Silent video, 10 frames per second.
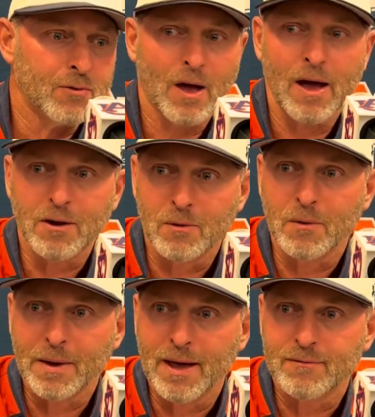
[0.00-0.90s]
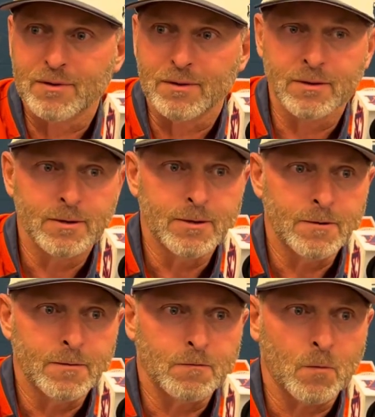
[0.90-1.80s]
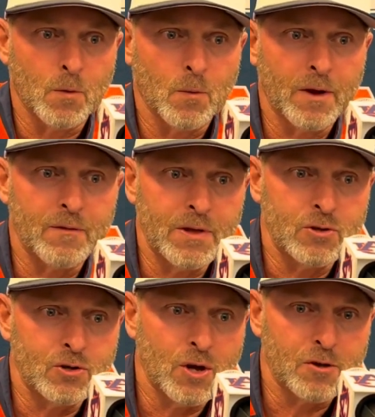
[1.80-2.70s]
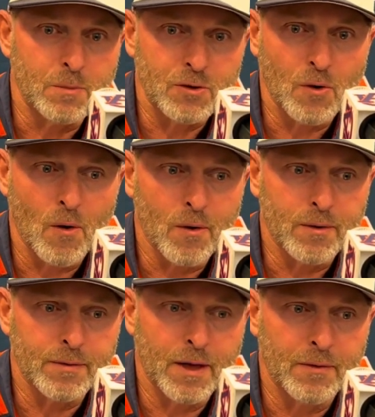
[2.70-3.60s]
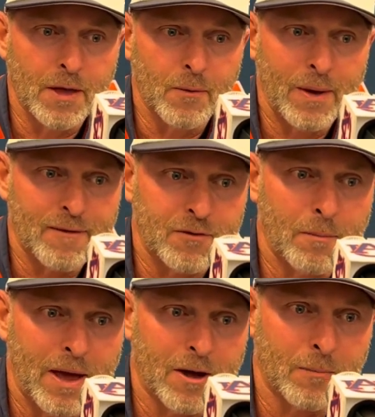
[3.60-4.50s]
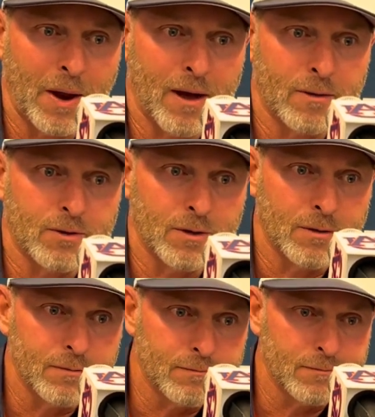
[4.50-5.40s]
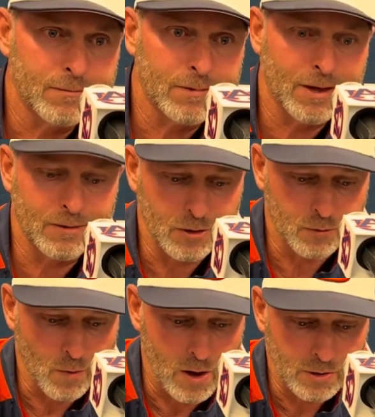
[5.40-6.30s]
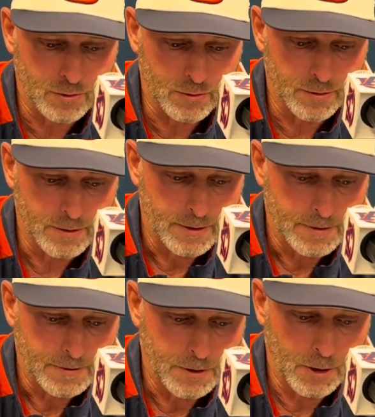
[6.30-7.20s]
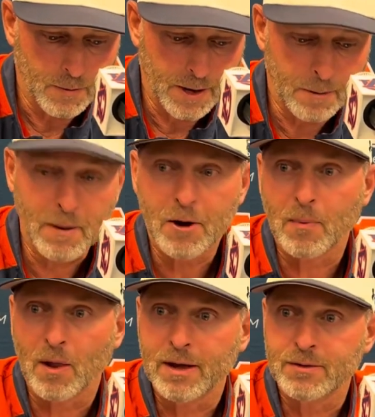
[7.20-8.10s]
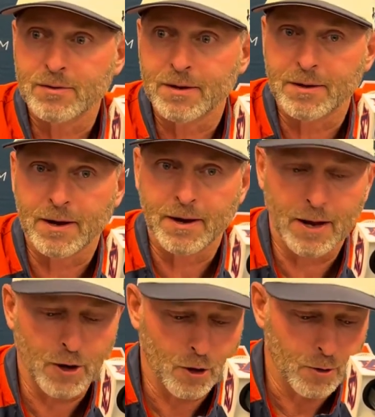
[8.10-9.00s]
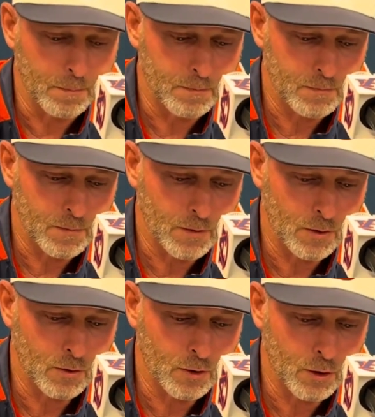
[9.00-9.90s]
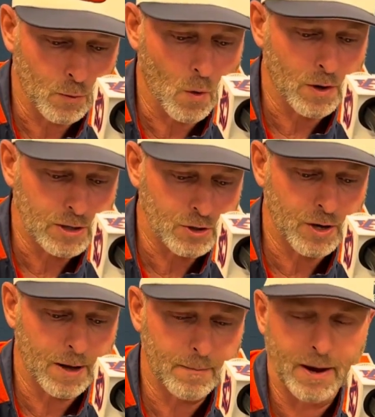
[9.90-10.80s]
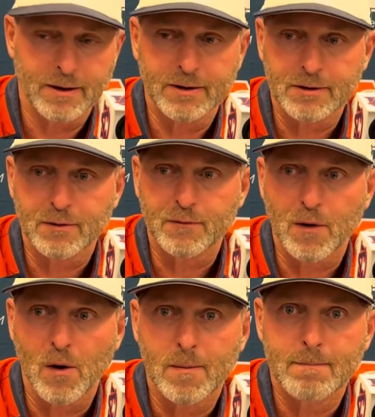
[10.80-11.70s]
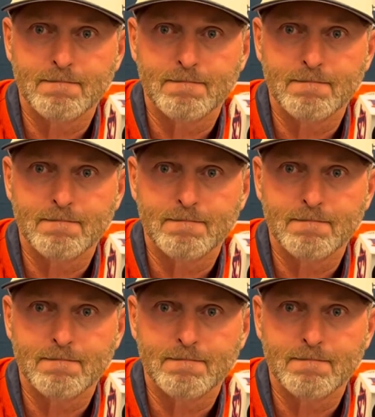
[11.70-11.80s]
cycle where we have to, whatever these adjustments are, that we have to make them now to get this roster, you know, in a better place and in a good working shape heading into the fall.